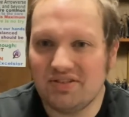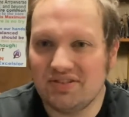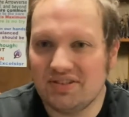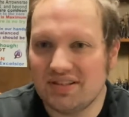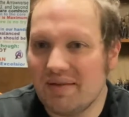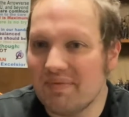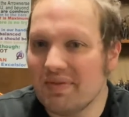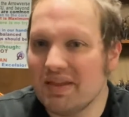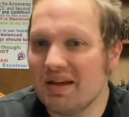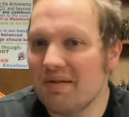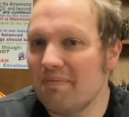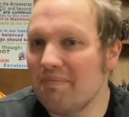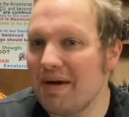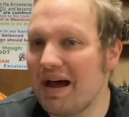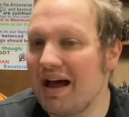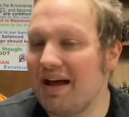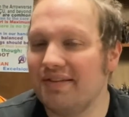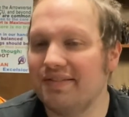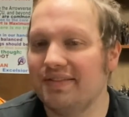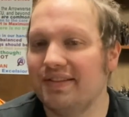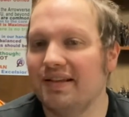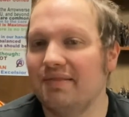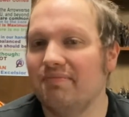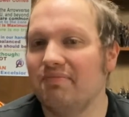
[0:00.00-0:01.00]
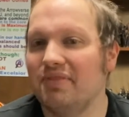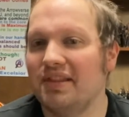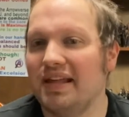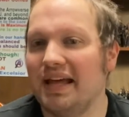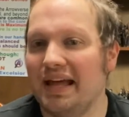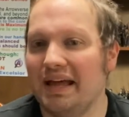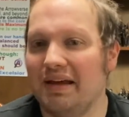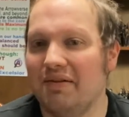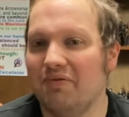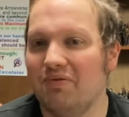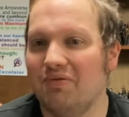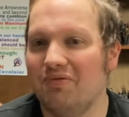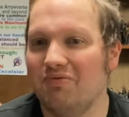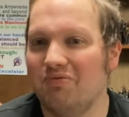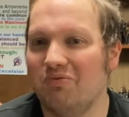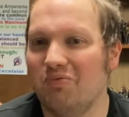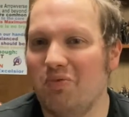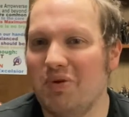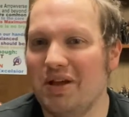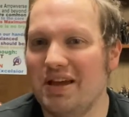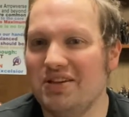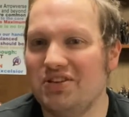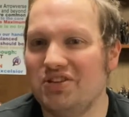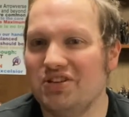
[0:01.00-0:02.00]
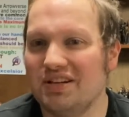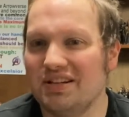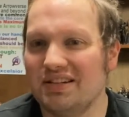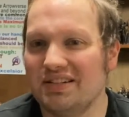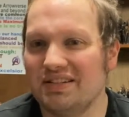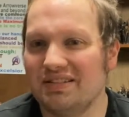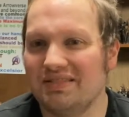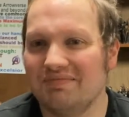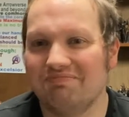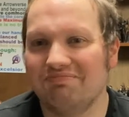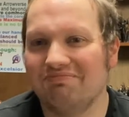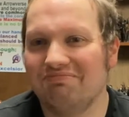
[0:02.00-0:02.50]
something about them that we just